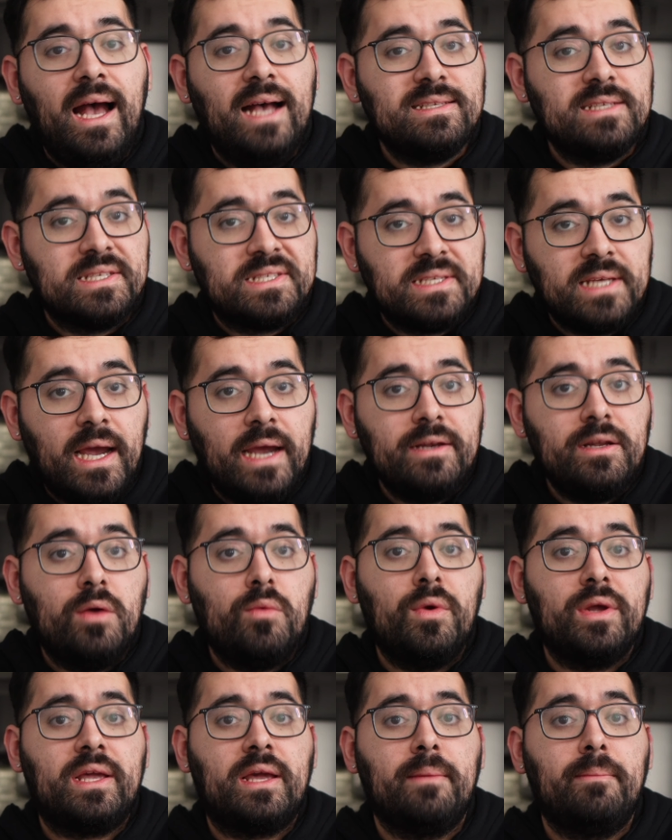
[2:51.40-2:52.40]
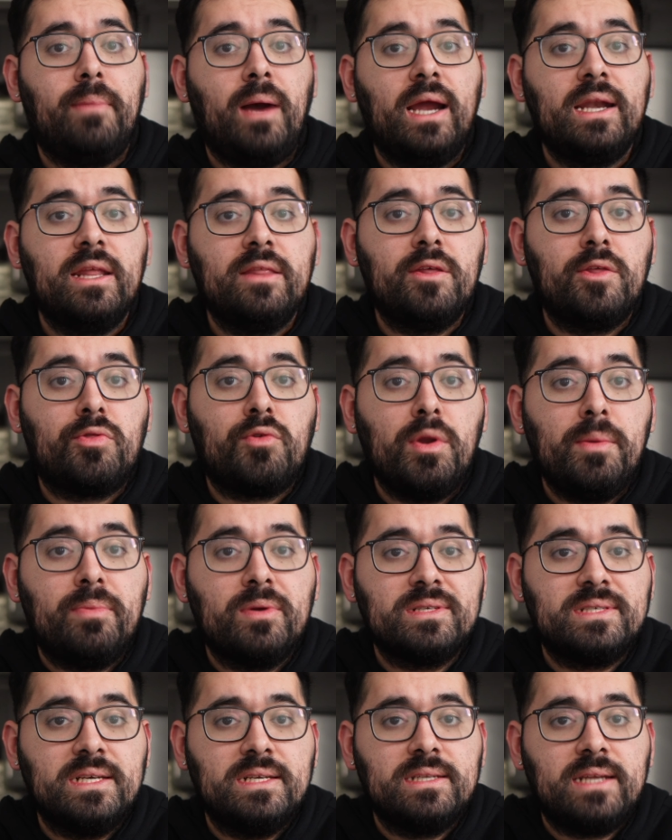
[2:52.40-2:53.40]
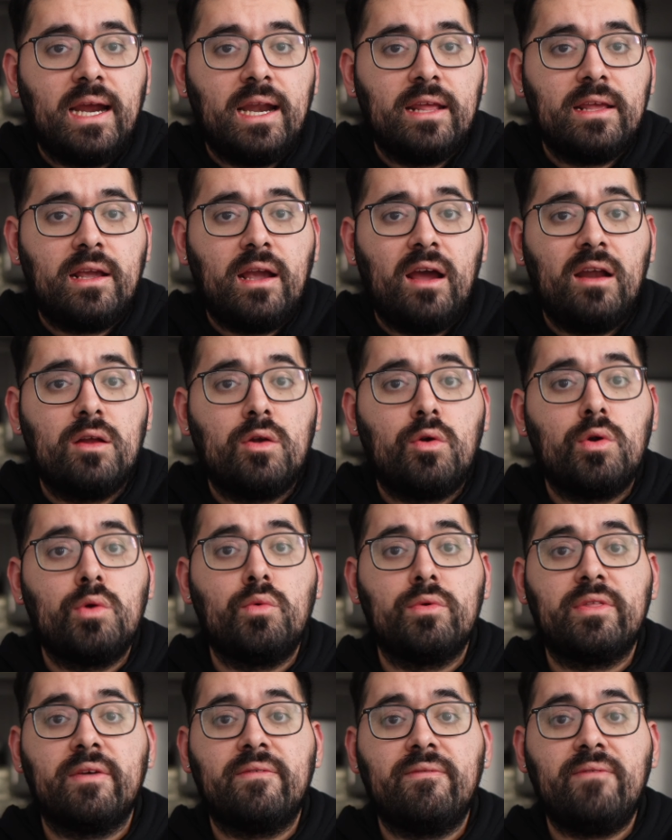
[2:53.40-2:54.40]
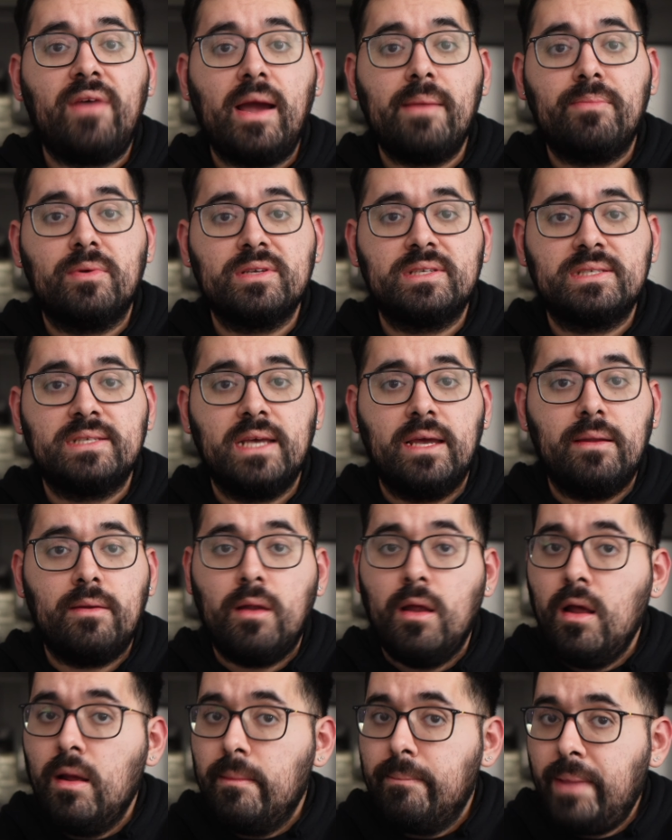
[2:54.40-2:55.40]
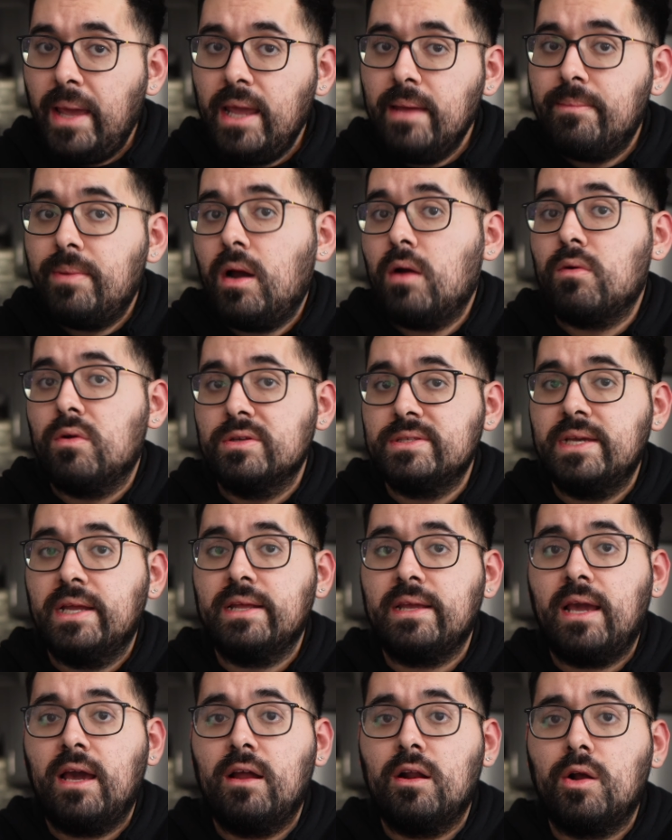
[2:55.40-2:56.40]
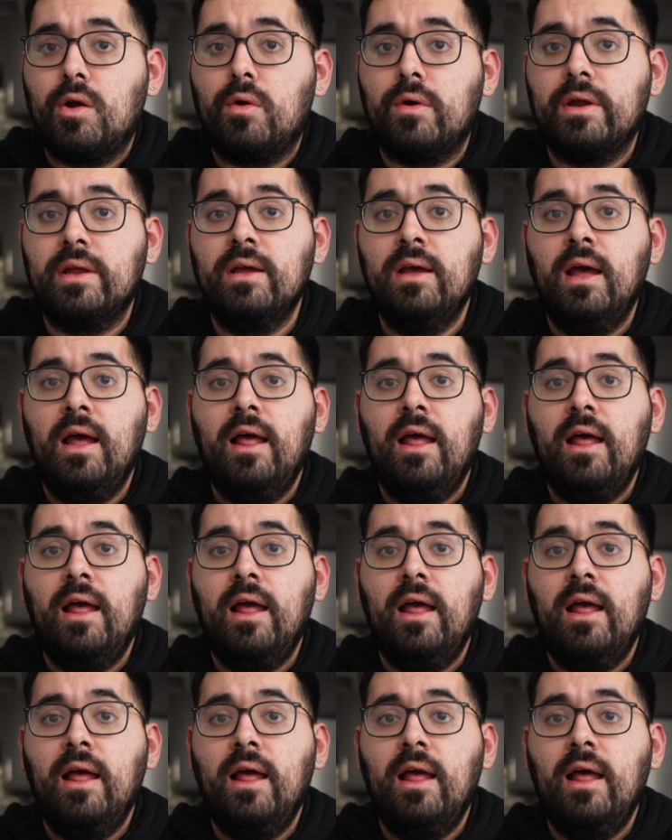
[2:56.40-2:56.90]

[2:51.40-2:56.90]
As a side note, when combining the 3% dining category with the 5% PayPal rotating category,